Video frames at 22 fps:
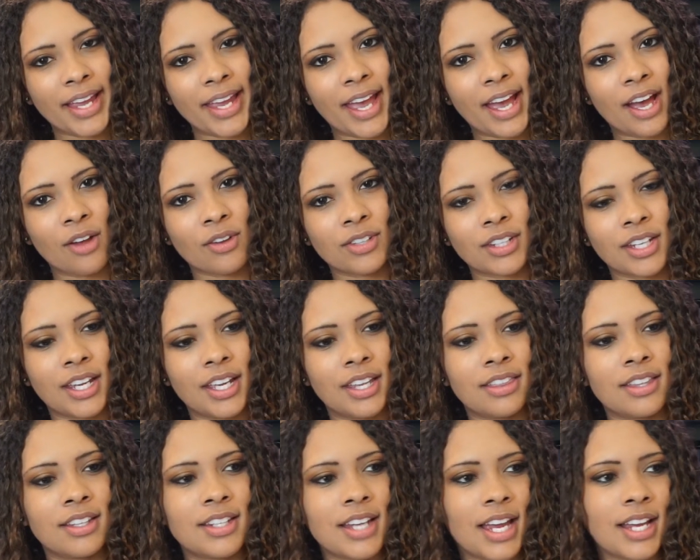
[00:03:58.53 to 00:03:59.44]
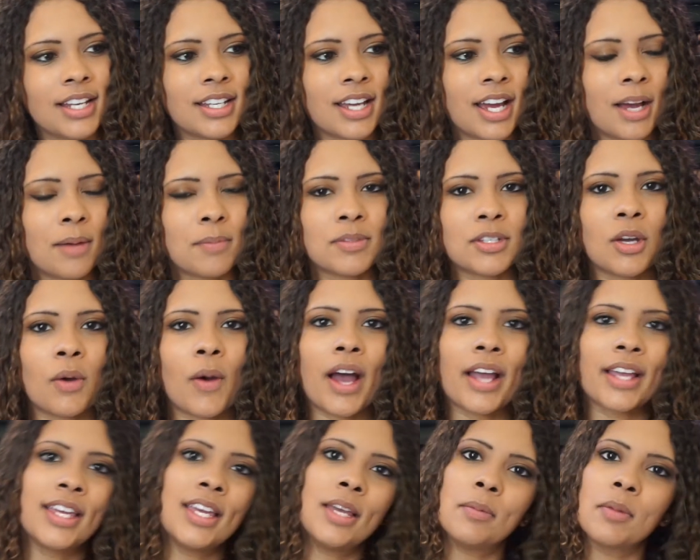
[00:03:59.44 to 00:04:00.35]
out in the daytime. So
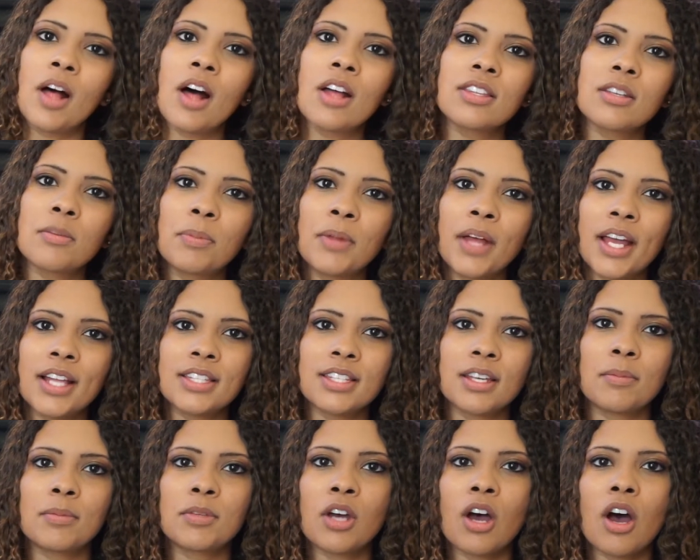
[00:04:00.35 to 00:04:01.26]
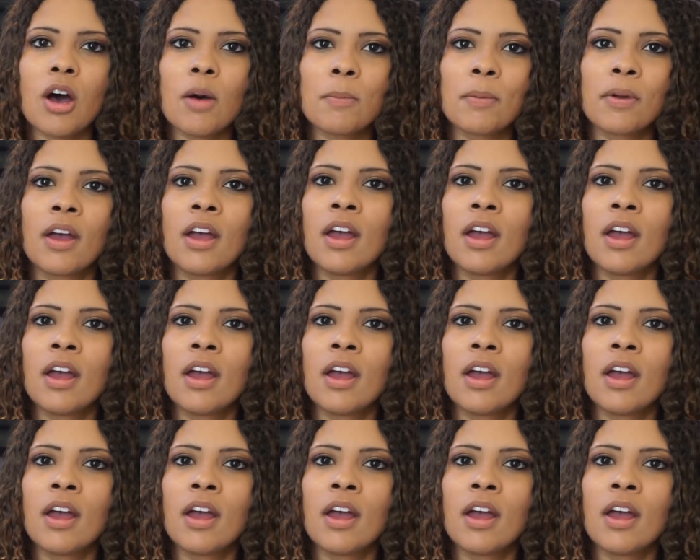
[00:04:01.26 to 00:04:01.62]
I keep lots of plants up top,